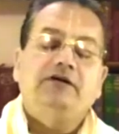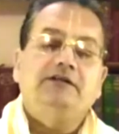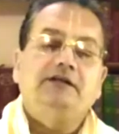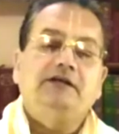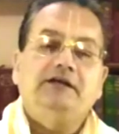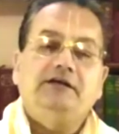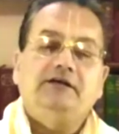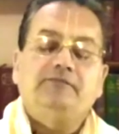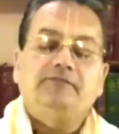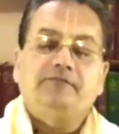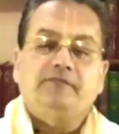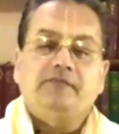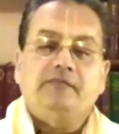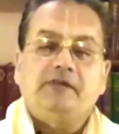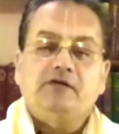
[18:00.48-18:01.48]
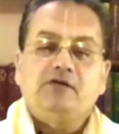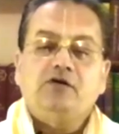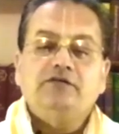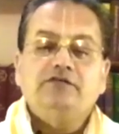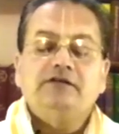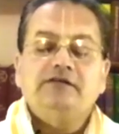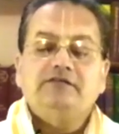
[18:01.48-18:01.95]
the
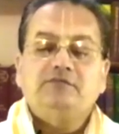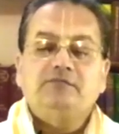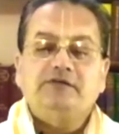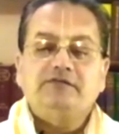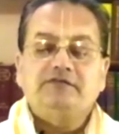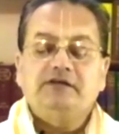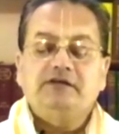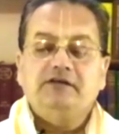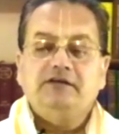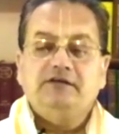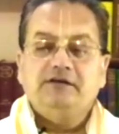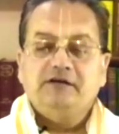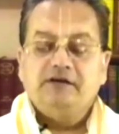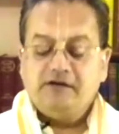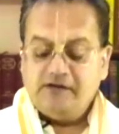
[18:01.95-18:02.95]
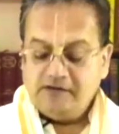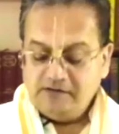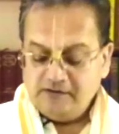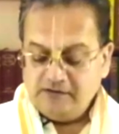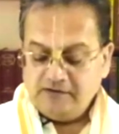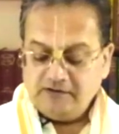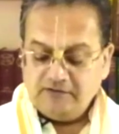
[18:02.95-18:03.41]
causeless mercy
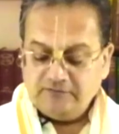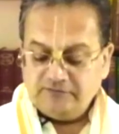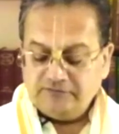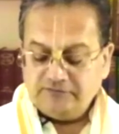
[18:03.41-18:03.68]
of